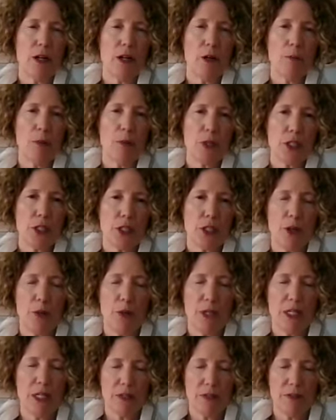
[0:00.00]
almost
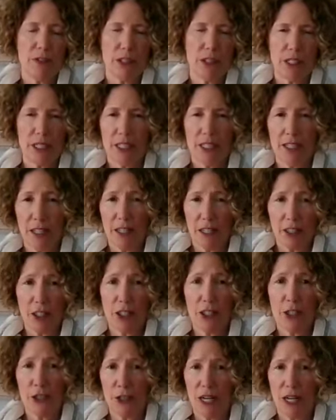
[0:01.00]
always a very subtle
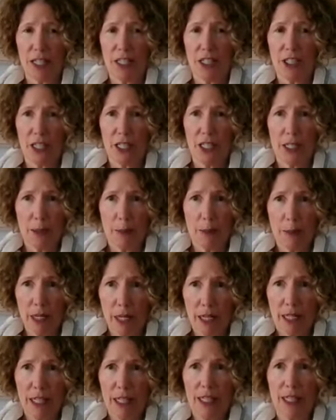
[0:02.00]
contraction in the
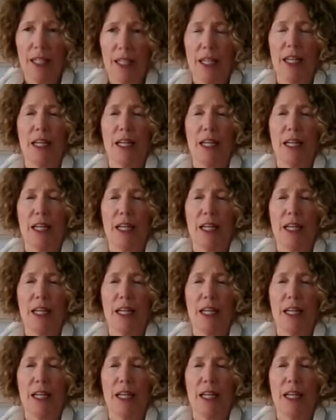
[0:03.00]
body.